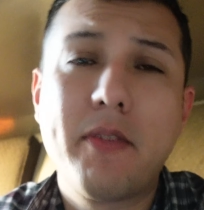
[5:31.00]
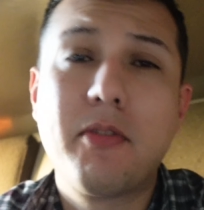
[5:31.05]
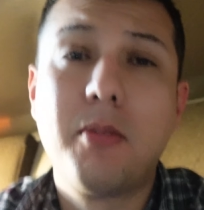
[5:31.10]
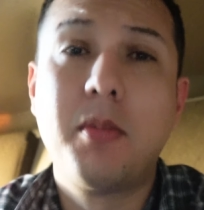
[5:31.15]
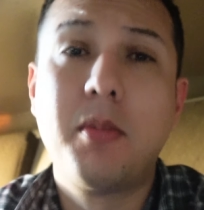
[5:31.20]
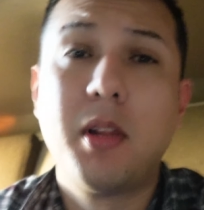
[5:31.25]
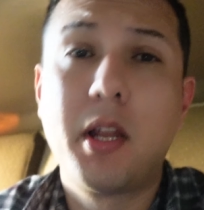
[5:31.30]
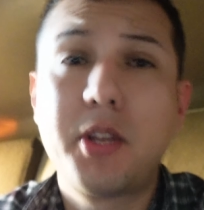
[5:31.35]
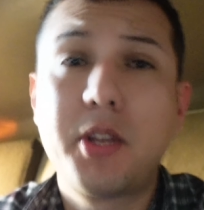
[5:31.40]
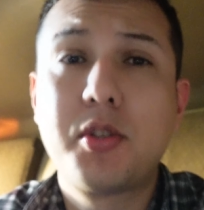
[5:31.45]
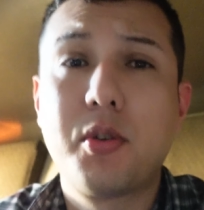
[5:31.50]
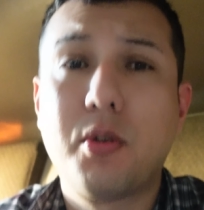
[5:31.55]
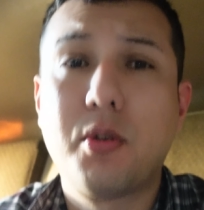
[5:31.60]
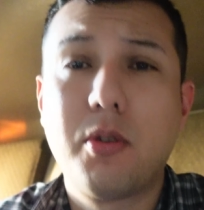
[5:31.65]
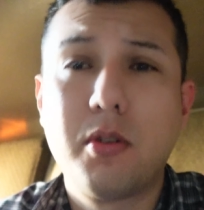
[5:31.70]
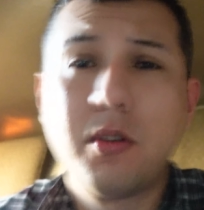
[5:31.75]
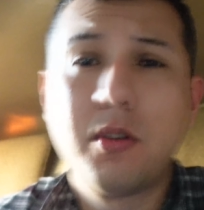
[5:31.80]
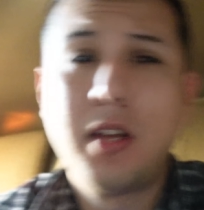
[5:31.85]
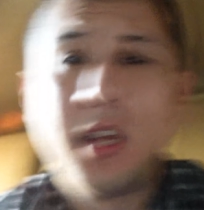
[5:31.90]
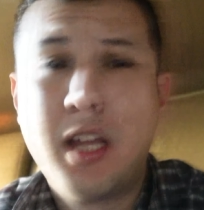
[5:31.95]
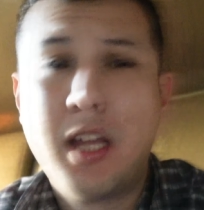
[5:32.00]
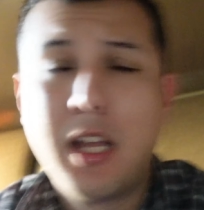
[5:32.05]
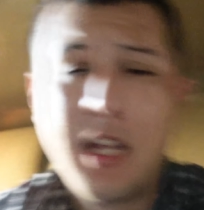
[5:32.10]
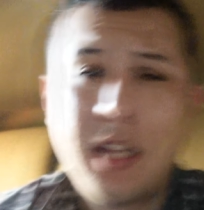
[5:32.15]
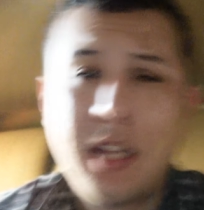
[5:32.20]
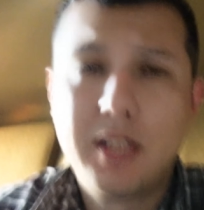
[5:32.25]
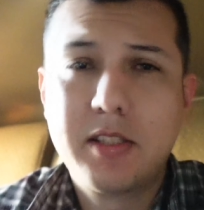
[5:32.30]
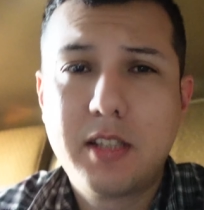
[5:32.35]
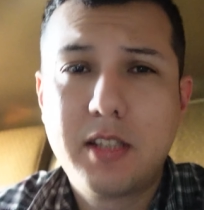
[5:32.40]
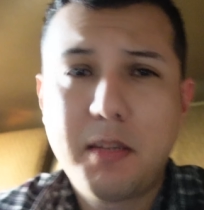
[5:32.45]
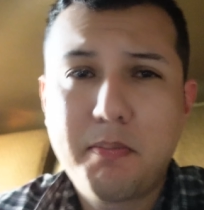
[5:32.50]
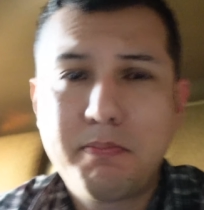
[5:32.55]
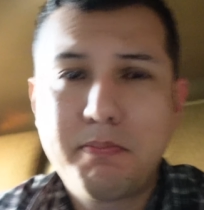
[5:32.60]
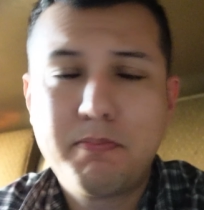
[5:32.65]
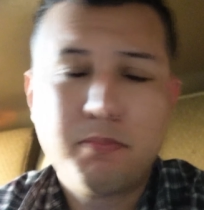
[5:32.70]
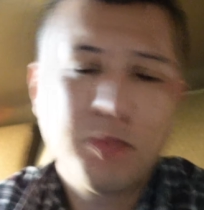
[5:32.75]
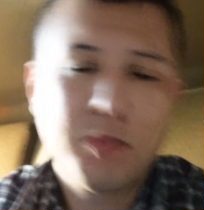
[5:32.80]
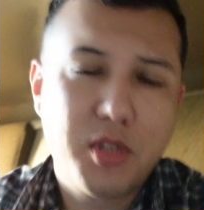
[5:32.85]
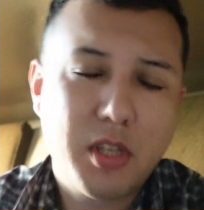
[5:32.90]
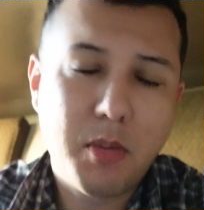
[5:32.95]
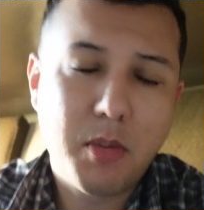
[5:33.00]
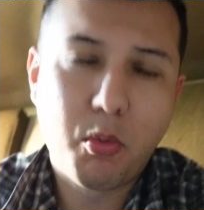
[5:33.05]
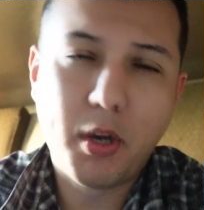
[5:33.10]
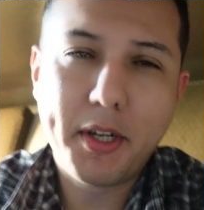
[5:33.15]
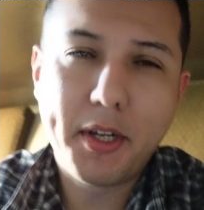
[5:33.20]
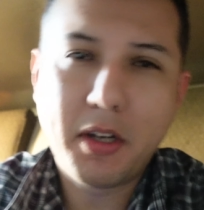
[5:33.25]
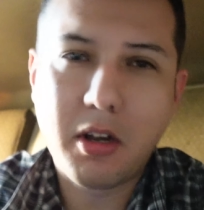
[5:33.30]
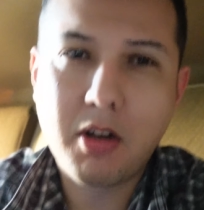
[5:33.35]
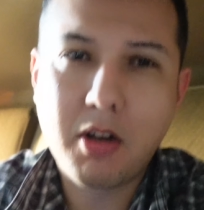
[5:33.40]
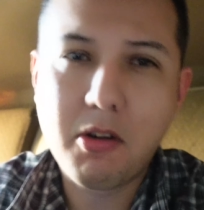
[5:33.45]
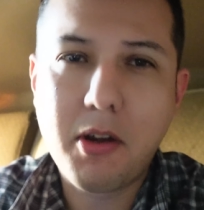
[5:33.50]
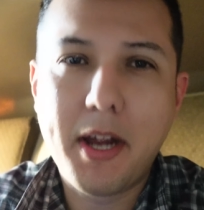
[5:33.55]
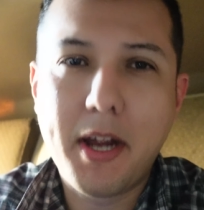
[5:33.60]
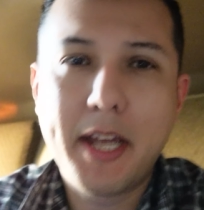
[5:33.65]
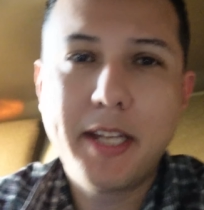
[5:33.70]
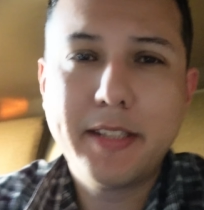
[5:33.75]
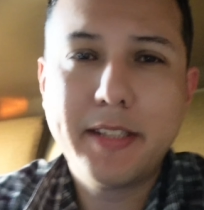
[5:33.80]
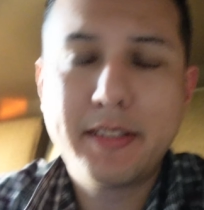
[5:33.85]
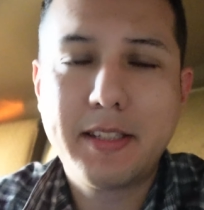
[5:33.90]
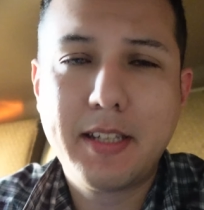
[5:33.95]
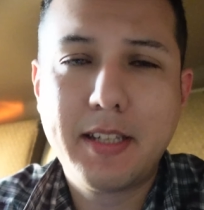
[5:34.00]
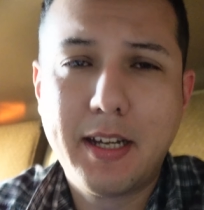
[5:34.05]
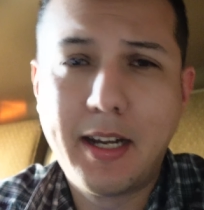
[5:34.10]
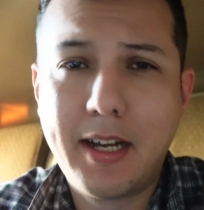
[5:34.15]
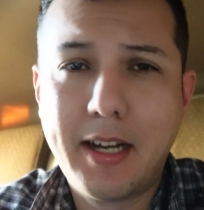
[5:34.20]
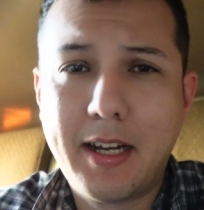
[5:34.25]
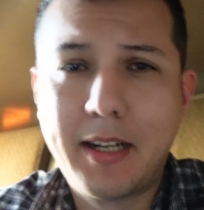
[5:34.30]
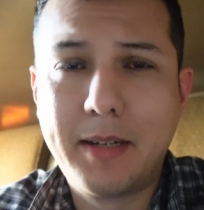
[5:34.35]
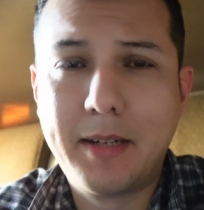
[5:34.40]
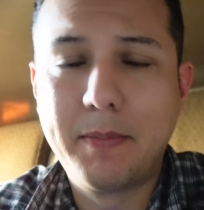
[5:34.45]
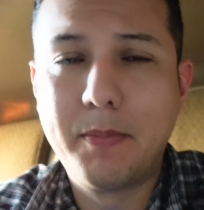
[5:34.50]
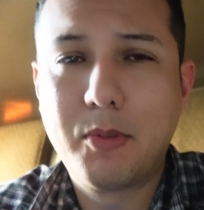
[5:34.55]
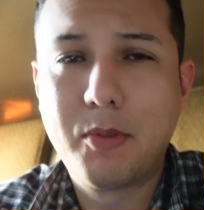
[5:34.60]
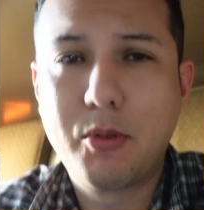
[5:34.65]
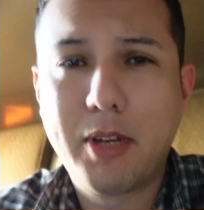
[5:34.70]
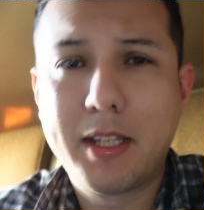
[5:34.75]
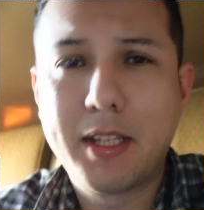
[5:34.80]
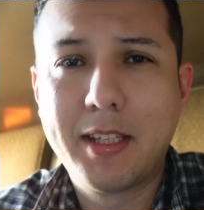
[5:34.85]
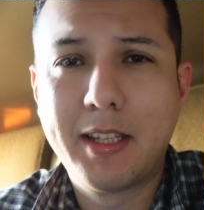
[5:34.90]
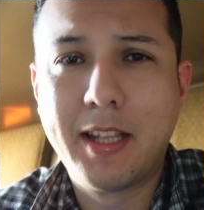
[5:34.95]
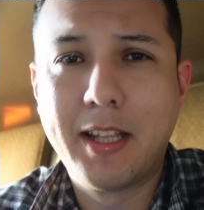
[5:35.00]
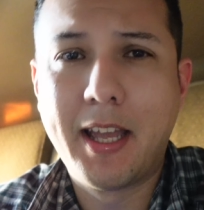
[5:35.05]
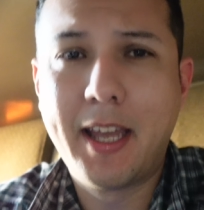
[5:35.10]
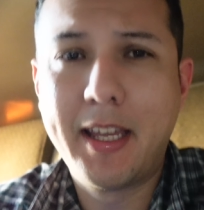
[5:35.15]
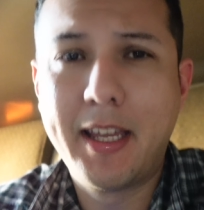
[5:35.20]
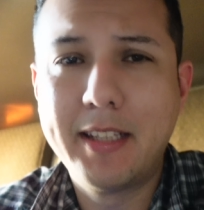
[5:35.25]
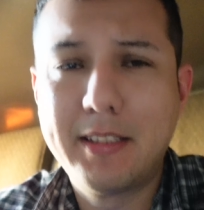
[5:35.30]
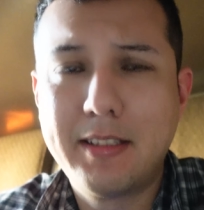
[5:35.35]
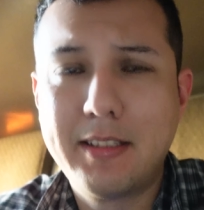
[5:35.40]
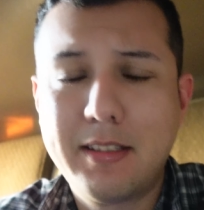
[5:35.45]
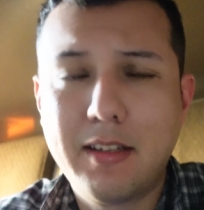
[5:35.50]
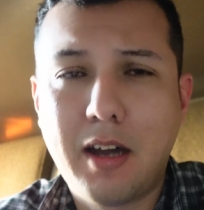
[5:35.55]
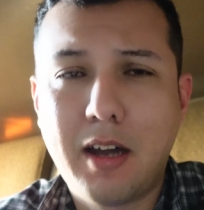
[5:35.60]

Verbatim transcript: from Luxor. Slept somewhat all right throughout the night.